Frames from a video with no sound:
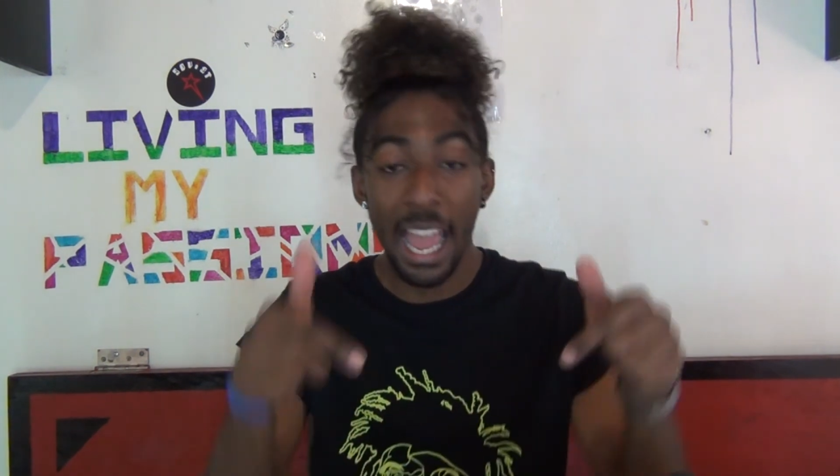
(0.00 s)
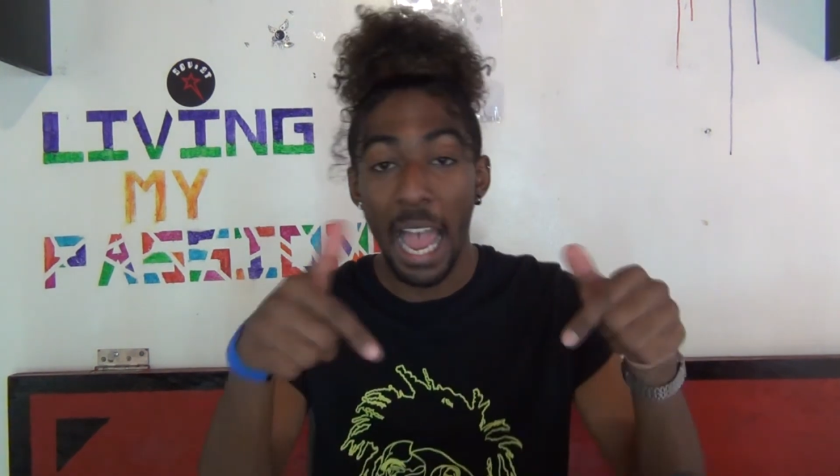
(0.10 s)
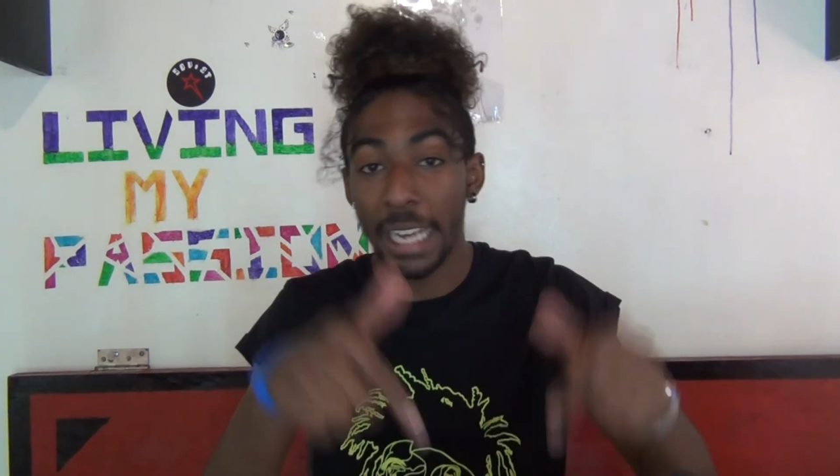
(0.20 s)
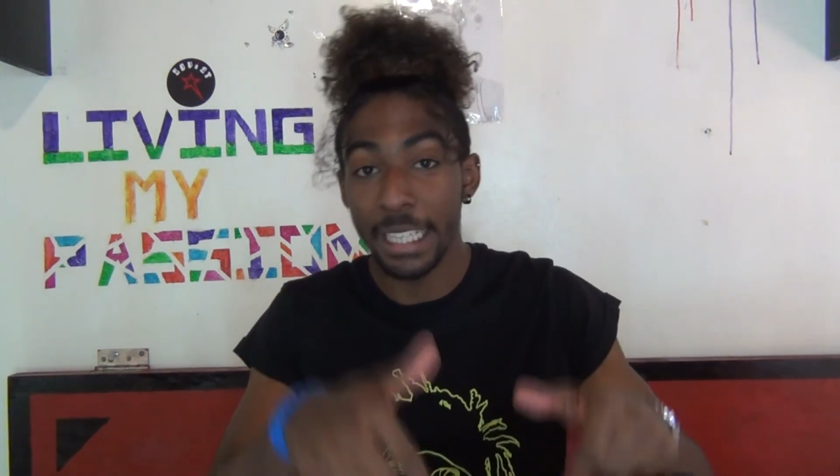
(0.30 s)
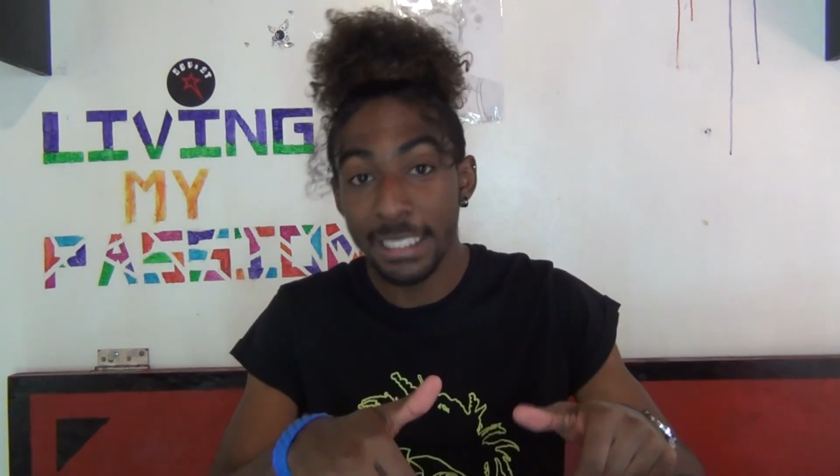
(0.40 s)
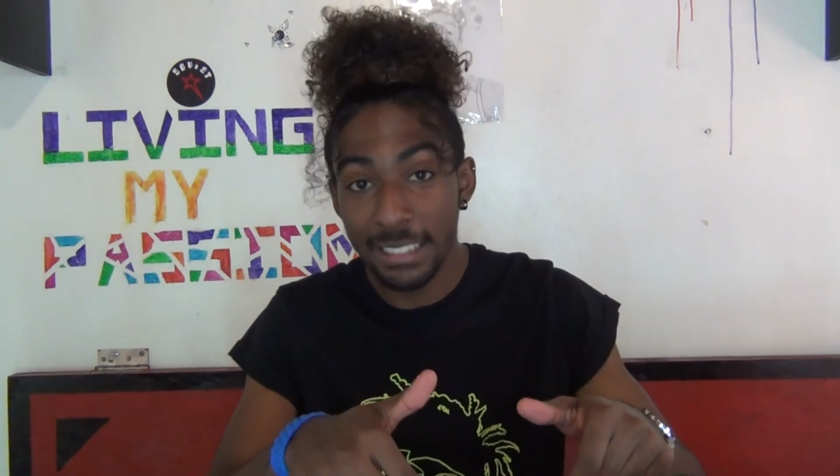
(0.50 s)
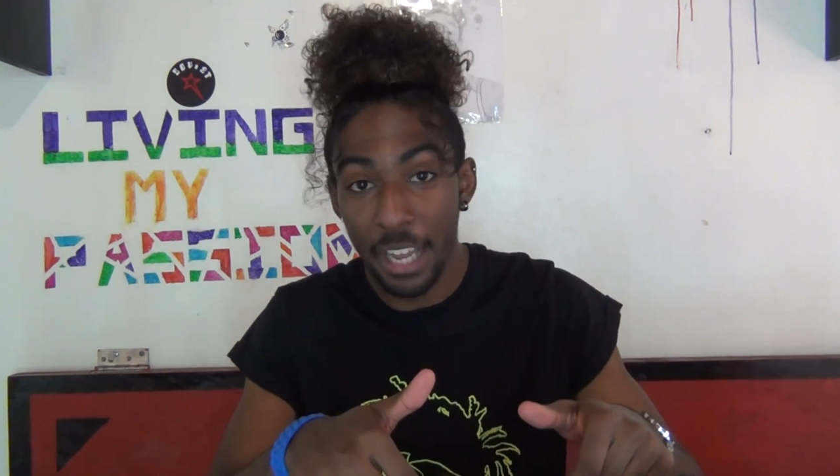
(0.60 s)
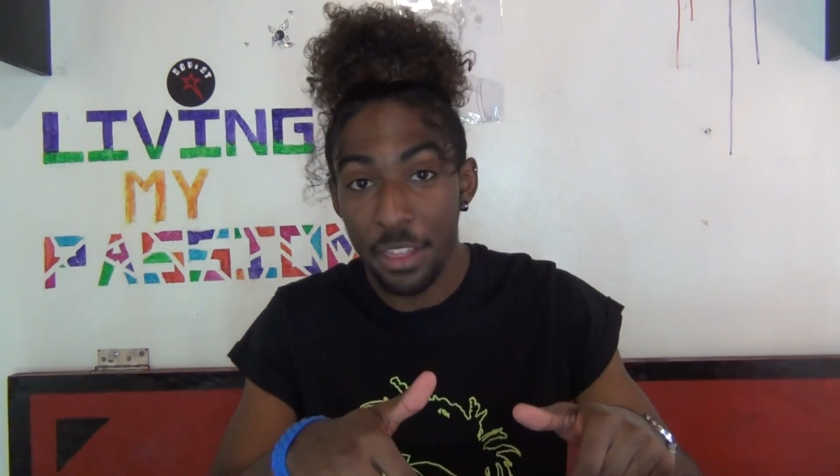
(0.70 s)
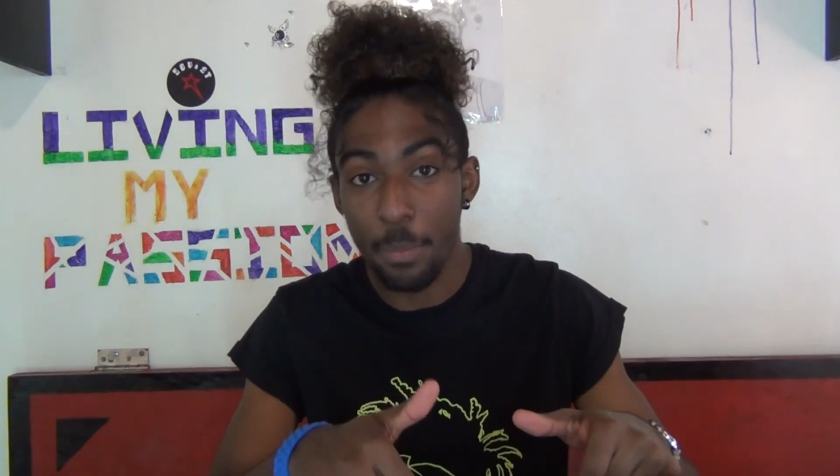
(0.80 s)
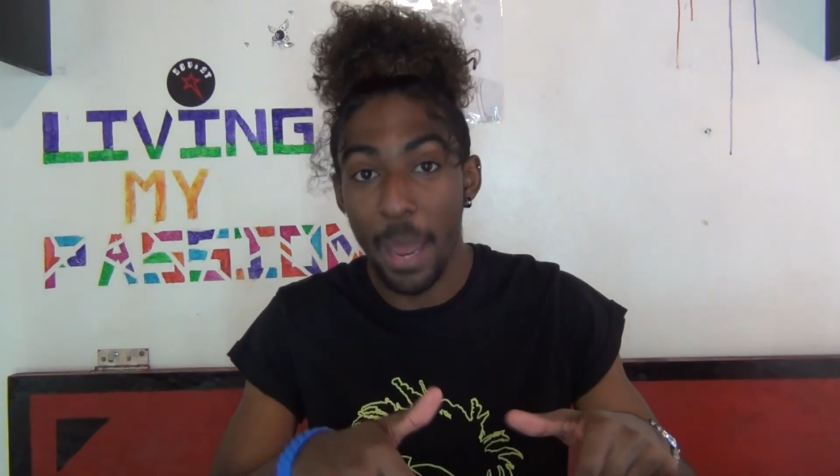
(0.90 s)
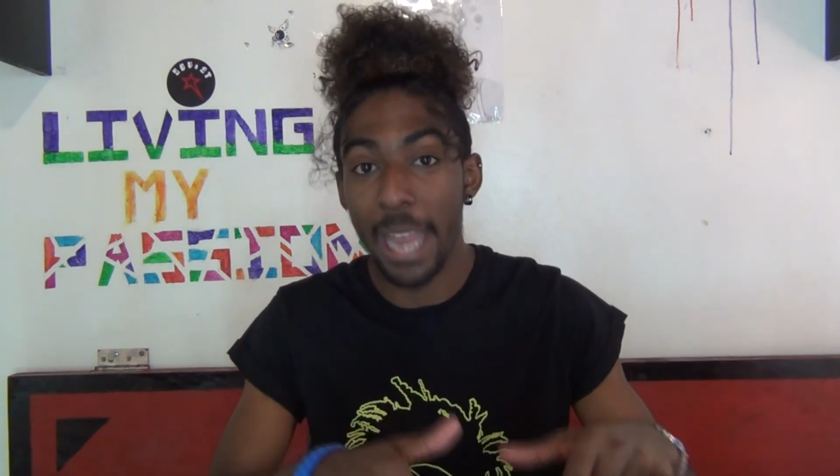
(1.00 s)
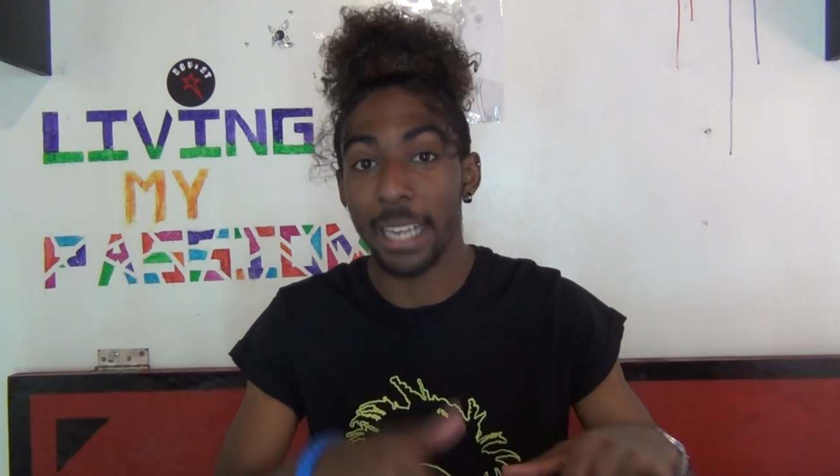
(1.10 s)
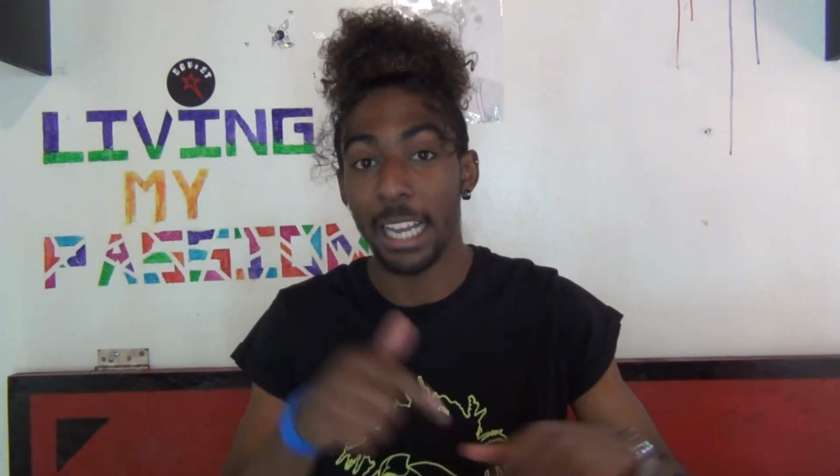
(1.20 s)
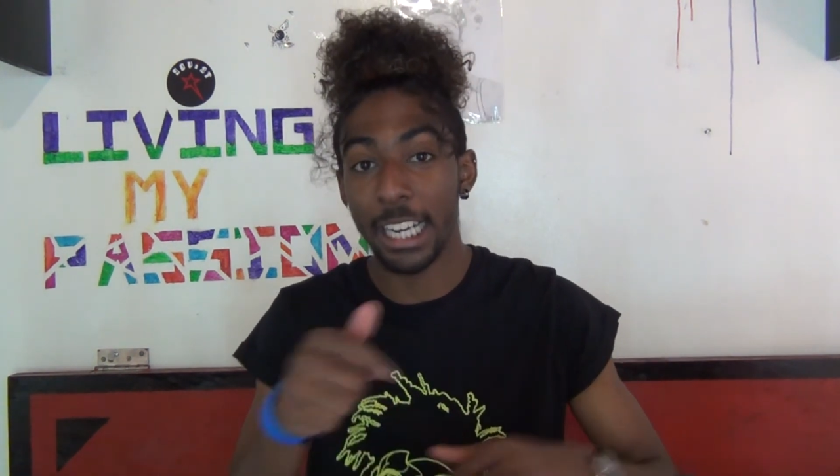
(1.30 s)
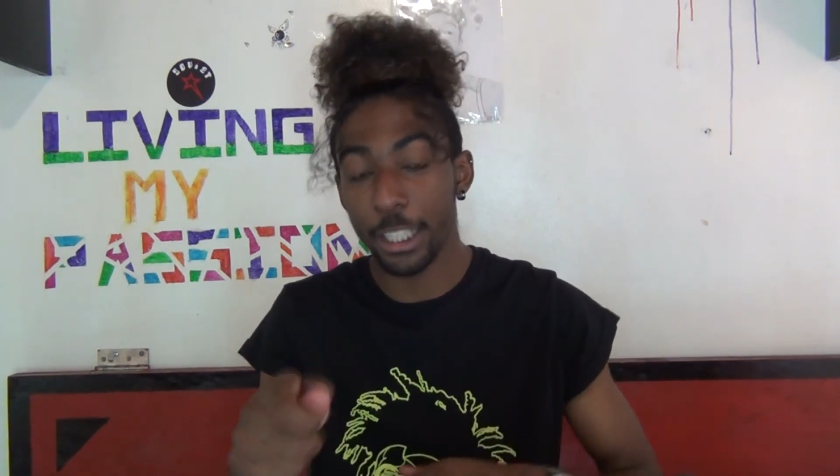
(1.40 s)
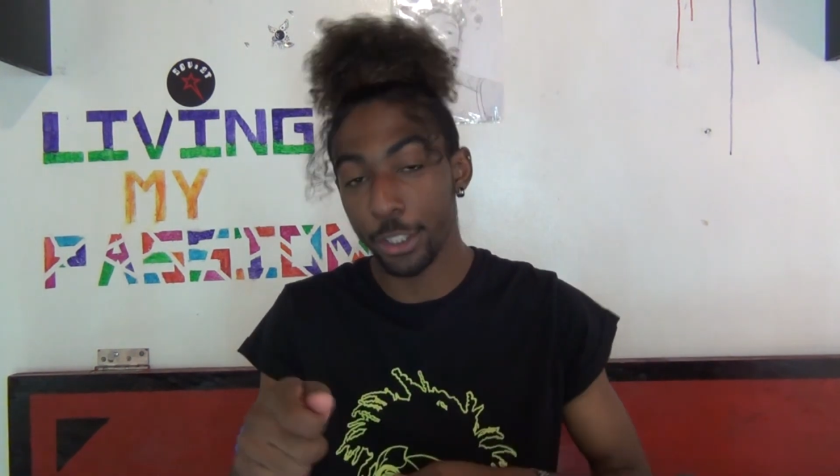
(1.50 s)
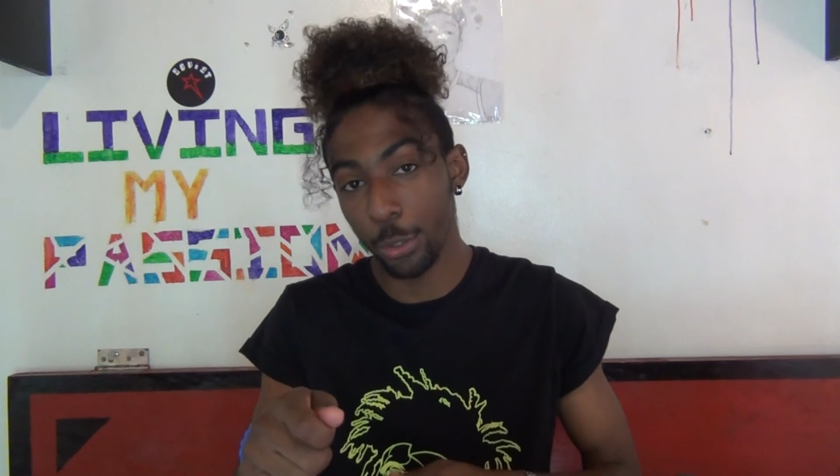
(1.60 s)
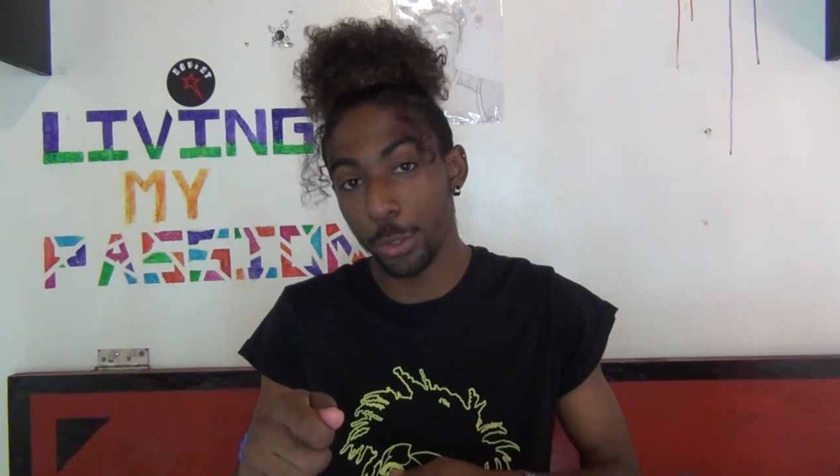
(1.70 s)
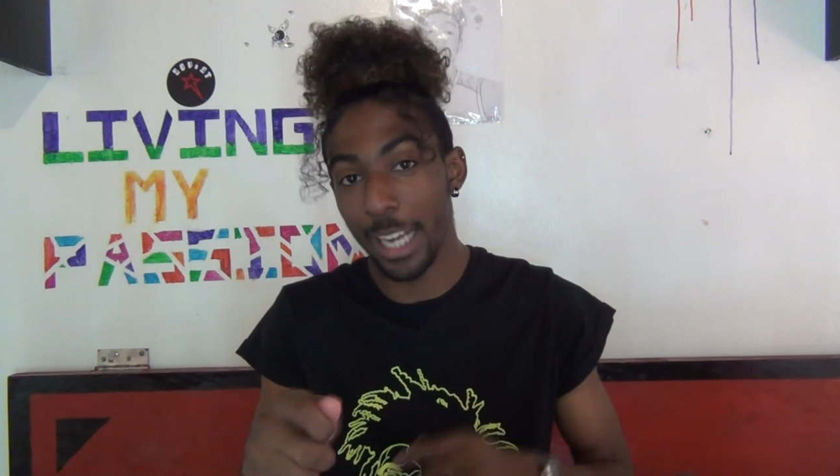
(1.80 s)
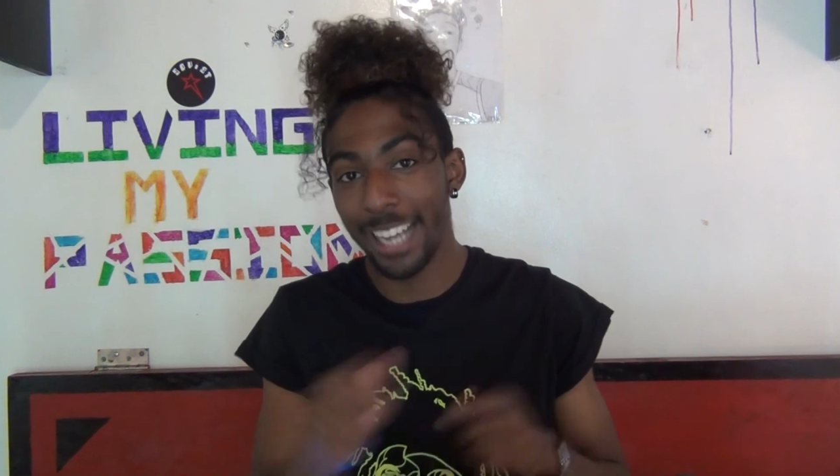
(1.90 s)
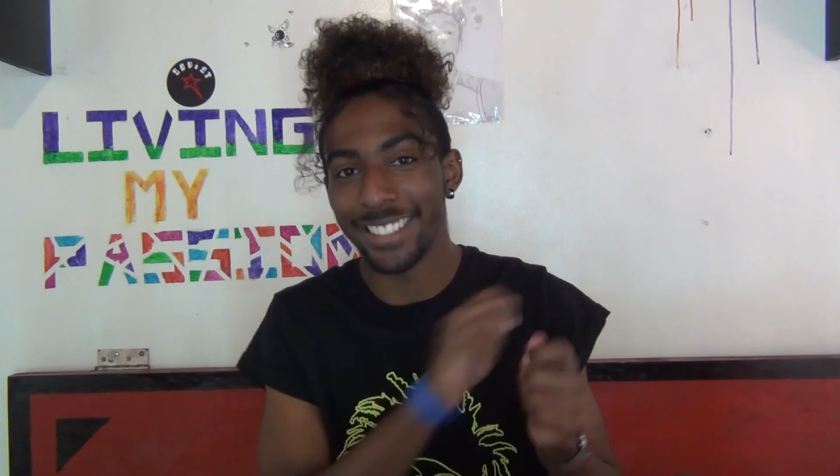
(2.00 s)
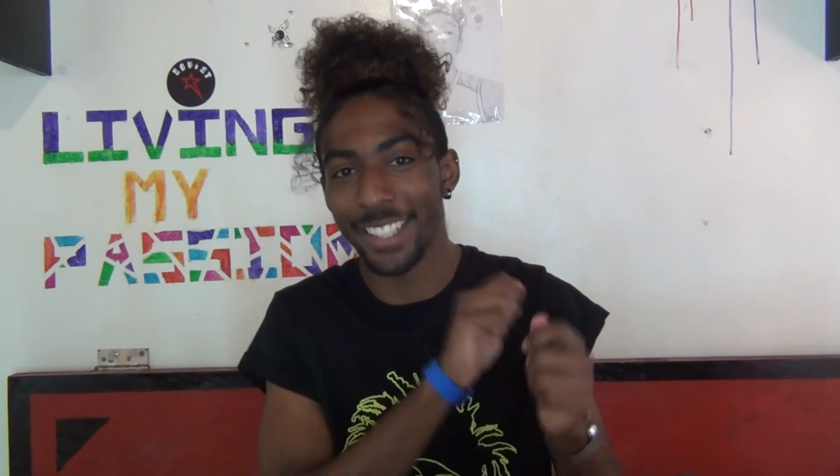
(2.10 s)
And inside the bag, like I showed you guys,